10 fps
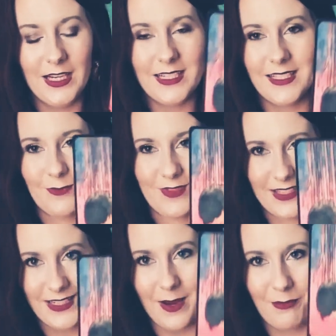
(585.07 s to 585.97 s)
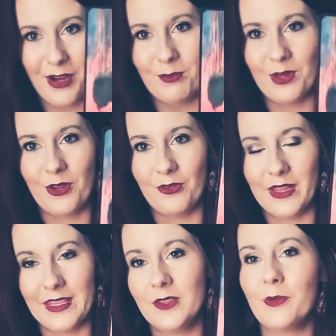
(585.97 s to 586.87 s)
is the step right below,
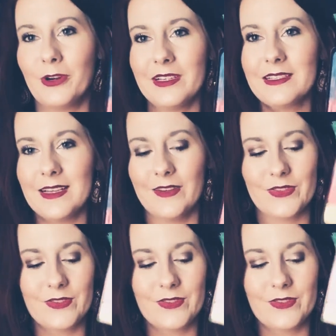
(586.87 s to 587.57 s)
laying the burdens down.